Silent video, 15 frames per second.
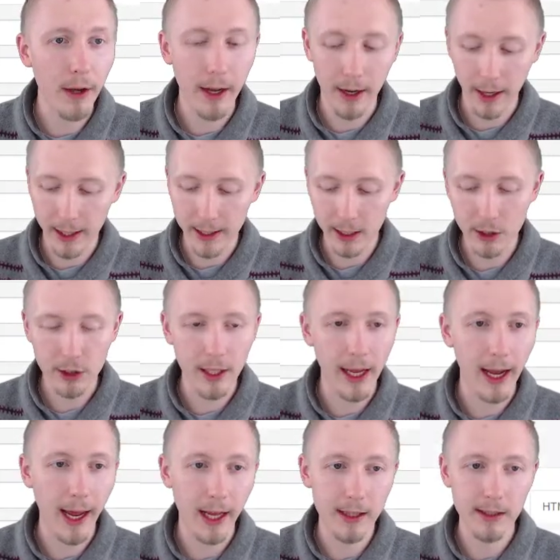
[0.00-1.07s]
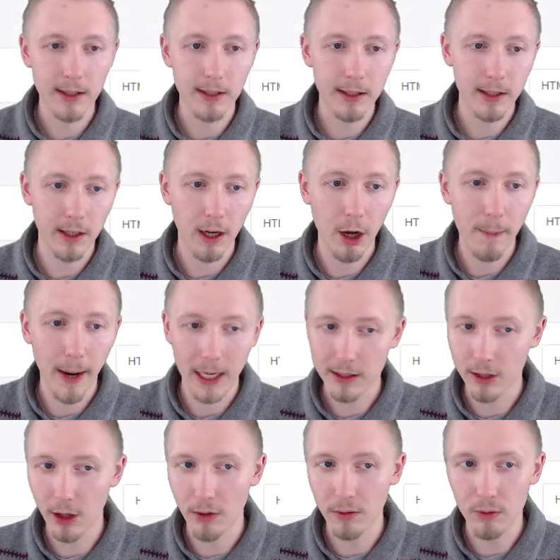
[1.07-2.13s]
here and then just hit enter to go back
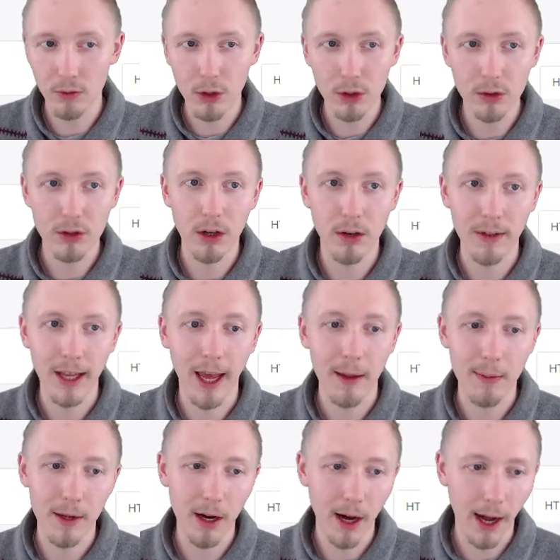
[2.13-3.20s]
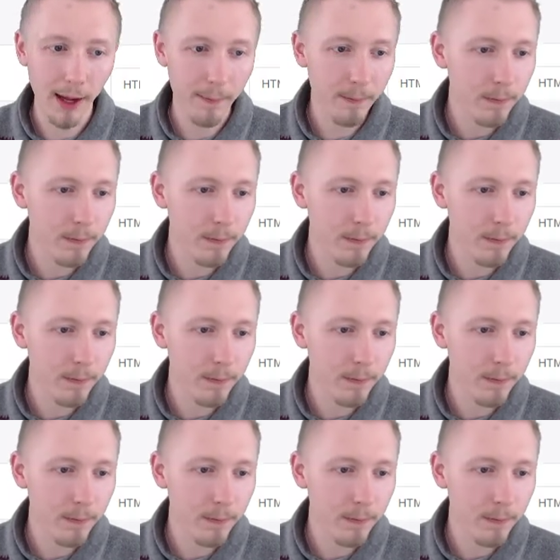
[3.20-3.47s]
to the root of the API,